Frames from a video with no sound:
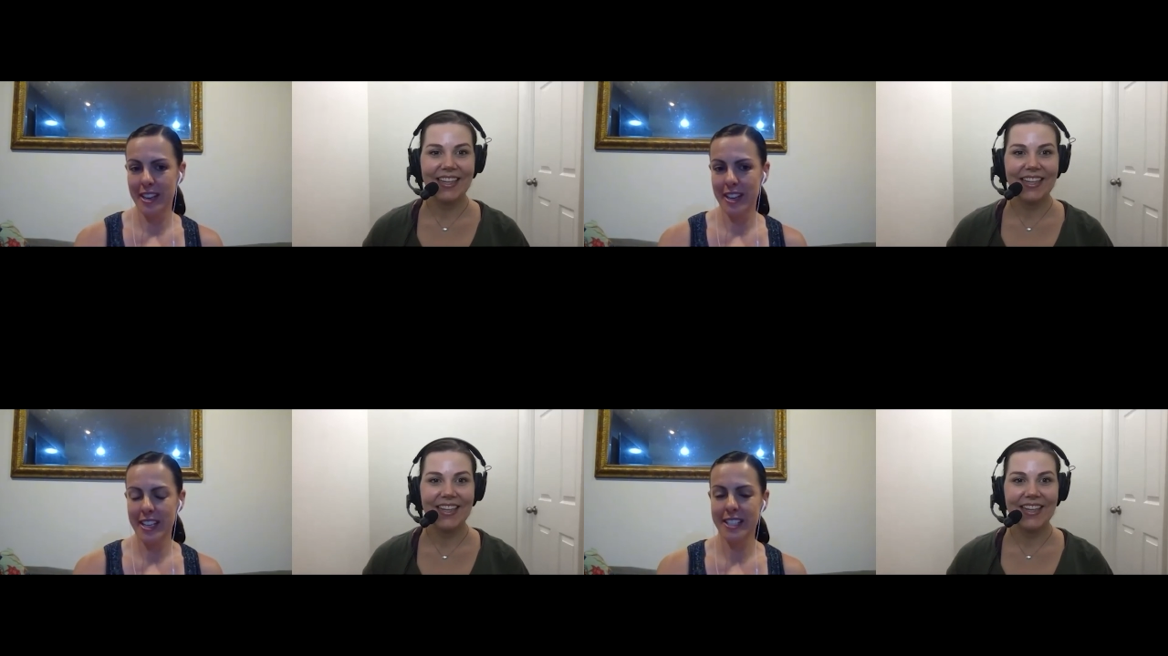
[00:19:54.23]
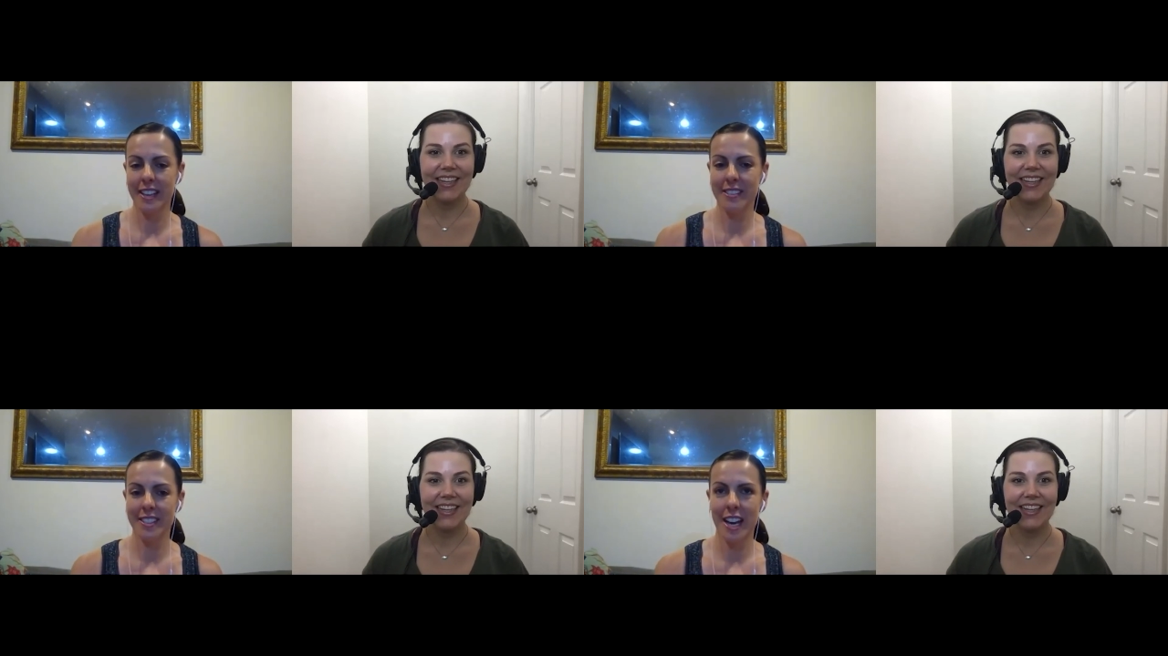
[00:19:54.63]

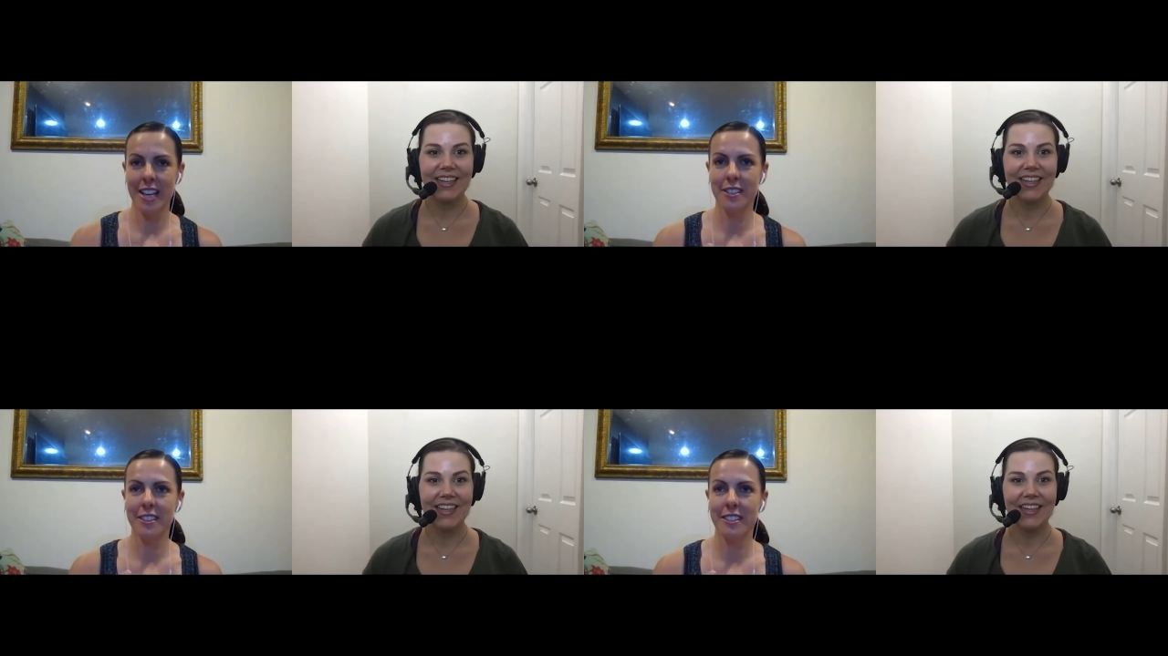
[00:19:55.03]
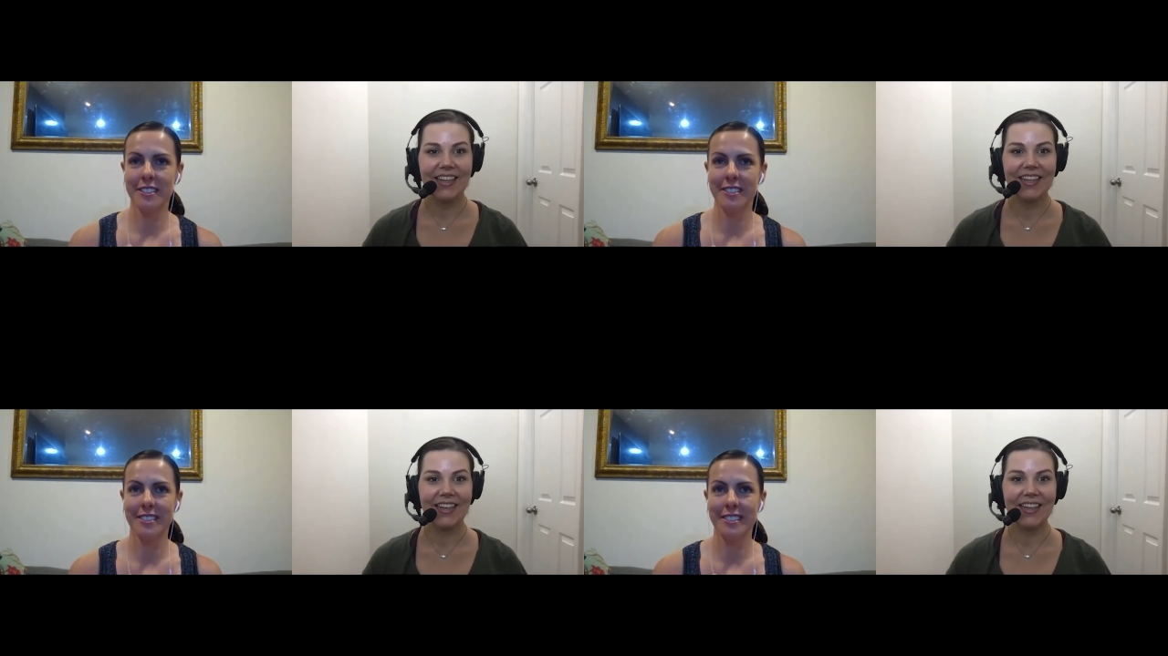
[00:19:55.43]
Speaker 1: except I don't
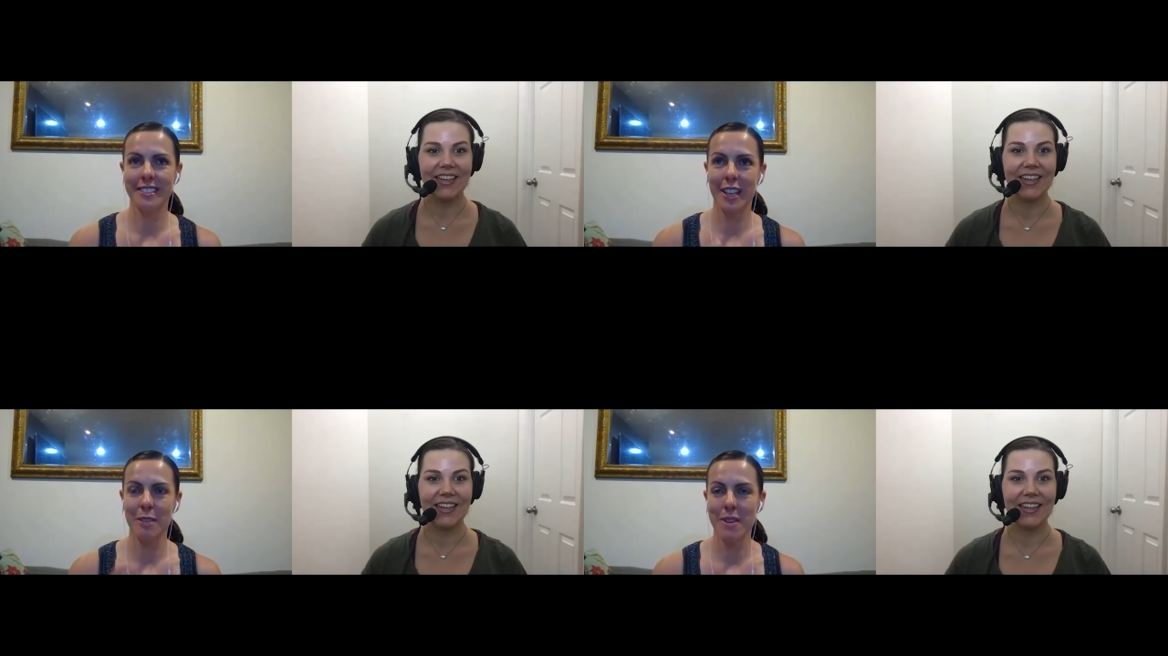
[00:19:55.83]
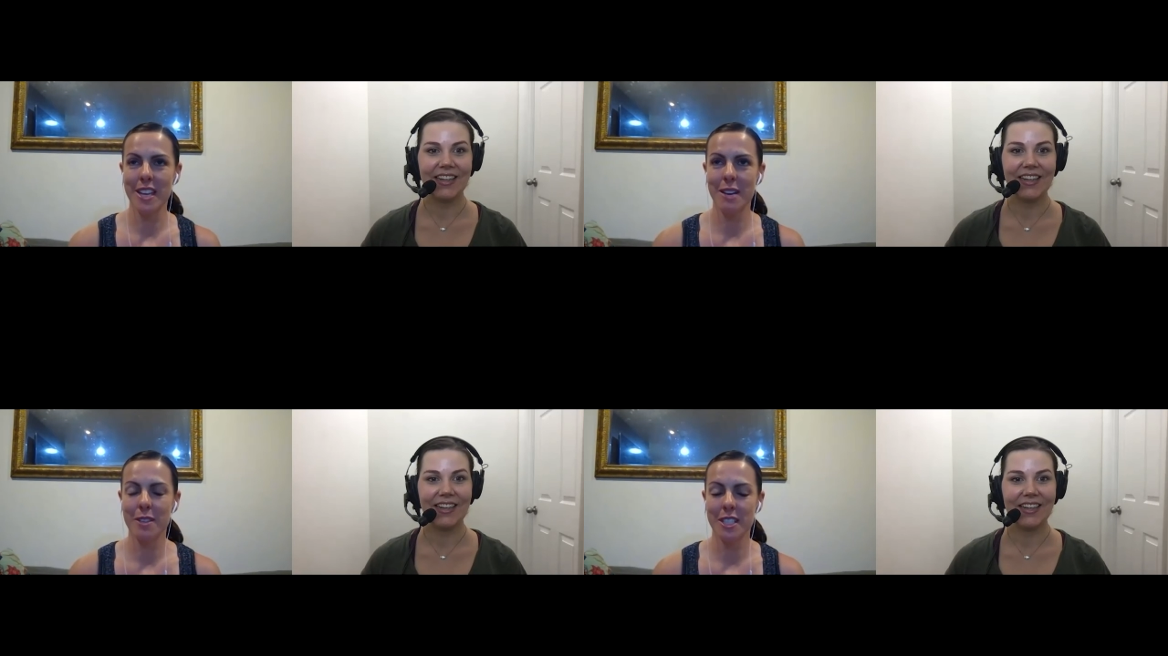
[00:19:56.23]
like
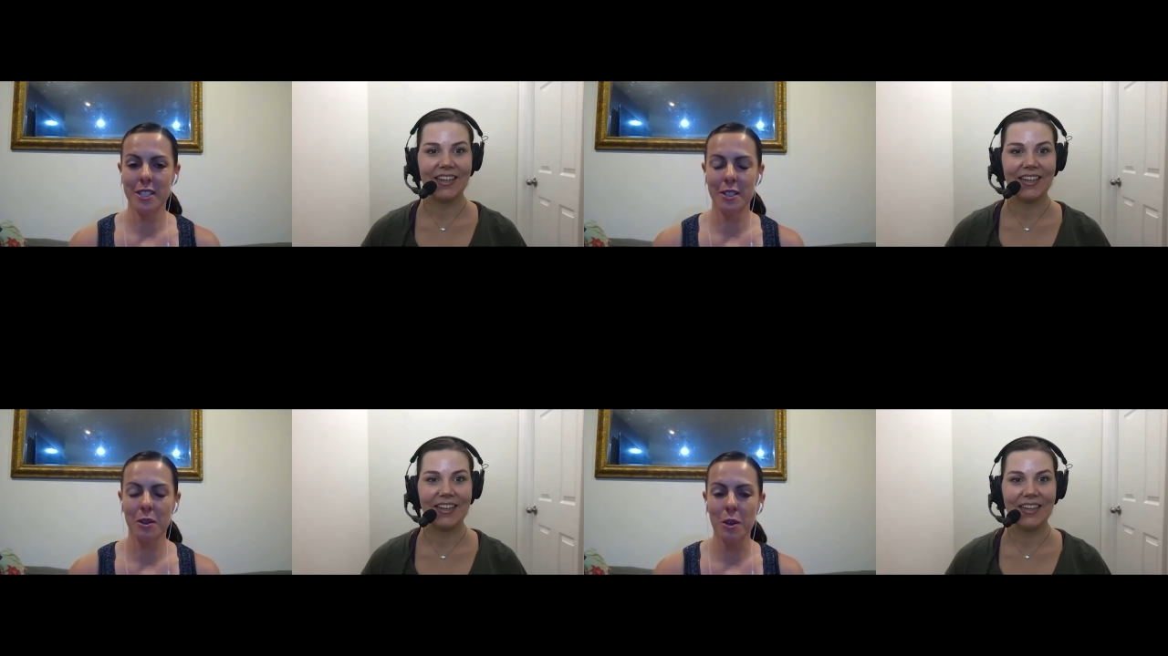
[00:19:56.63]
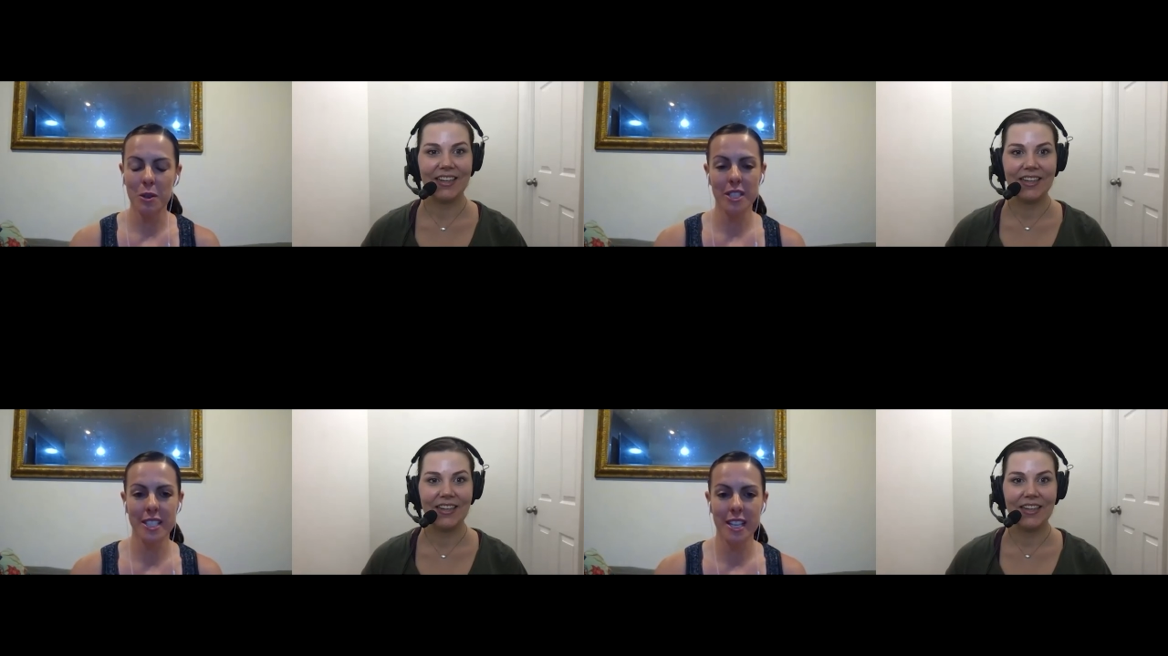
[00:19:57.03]
being able to do
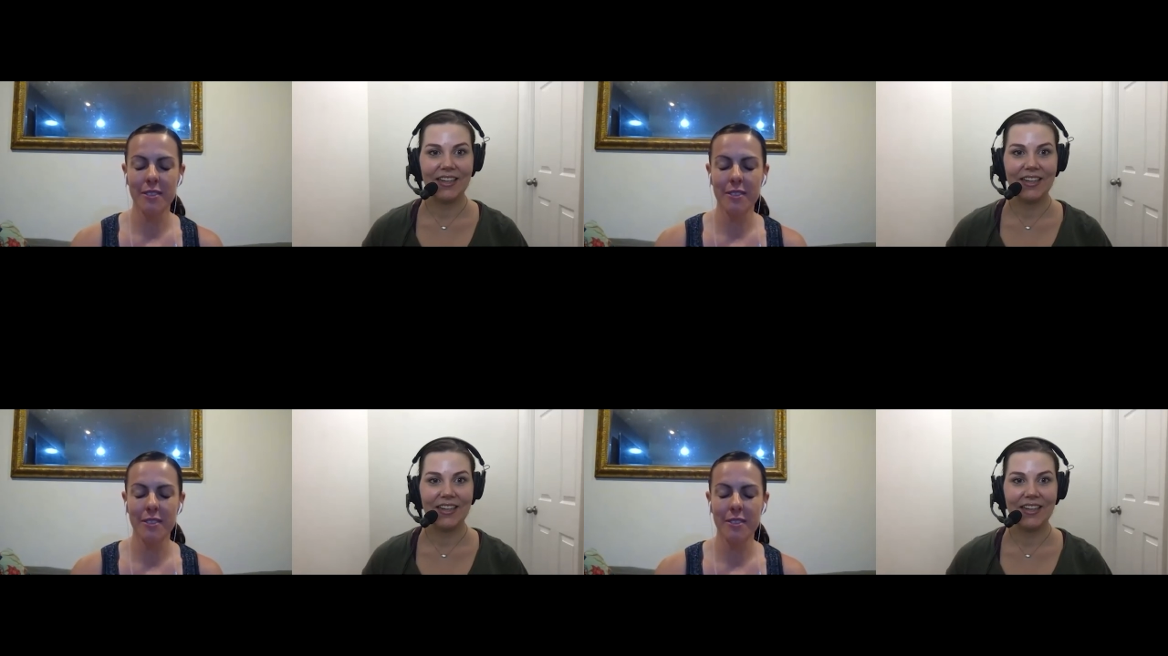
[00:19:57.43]
all the stuff.